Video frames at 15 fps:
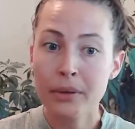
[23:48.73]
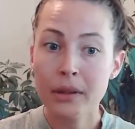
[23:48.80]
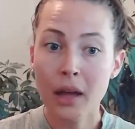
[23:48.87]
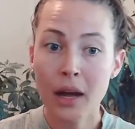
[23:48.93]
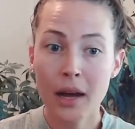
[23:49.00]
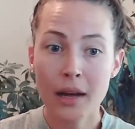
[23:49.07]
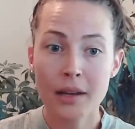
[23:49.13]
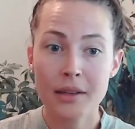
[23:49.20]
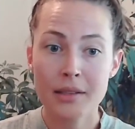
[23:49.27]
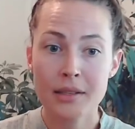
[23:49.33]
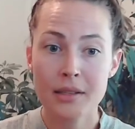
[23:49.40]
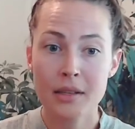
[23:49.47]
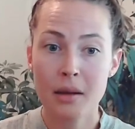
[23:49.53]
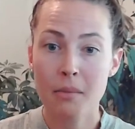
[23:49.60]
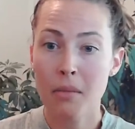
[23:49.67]

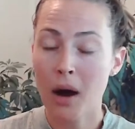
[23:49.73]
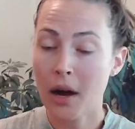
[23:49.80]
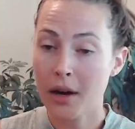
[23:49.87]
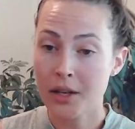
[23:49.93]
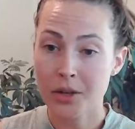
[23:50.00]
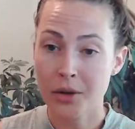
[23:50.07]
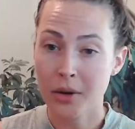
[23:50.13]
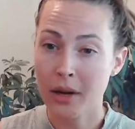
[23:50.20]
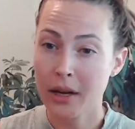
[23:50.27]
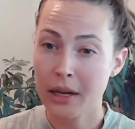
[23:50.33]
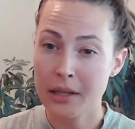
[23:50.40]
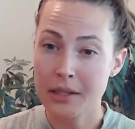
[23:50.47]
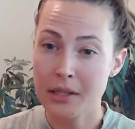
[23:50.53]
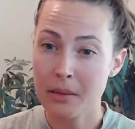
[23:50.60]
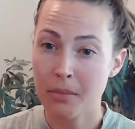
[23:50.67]
plus monitoring
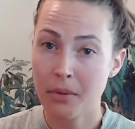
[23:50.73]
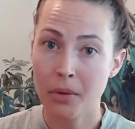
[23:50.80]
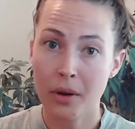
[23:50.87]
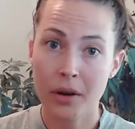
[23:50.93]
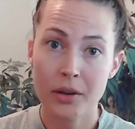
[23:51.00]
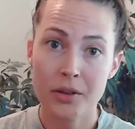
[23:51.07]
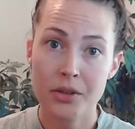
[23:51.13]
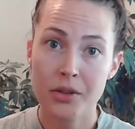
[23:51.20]
and support.